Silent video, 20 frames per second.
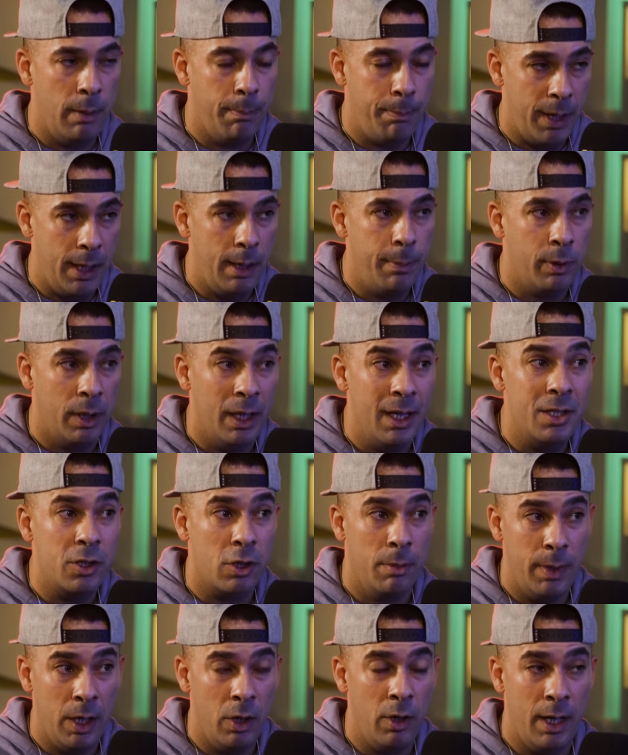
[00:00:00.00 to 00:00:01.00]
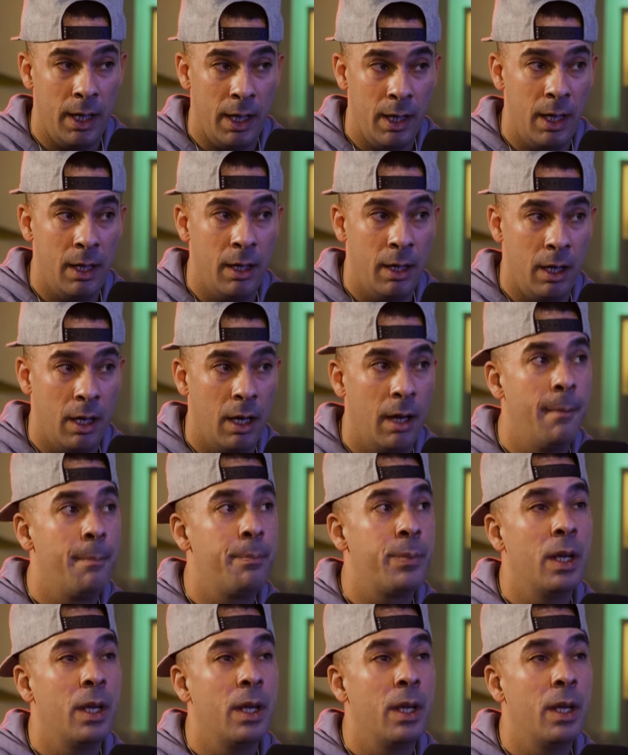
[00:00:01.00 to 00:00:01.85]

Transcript: people in this community in India